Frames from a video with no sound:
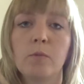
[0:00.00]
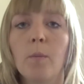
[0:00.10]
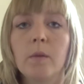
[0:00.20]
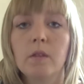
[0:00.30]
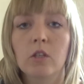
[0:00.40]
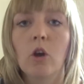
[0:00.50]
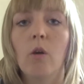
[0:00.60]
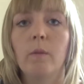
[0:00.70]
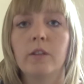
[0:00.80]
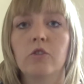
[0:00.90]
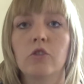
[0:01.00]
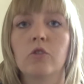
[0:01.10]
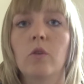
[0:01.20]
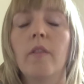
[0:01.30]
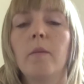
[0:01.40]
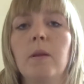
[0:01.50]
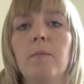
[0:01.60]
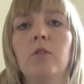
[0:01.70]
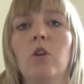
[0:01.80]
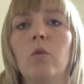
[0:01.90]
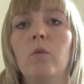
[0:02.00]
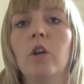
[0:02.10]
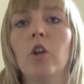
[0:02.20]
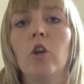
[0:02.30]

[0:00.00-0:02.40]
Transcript: pop them in the comments just so other people know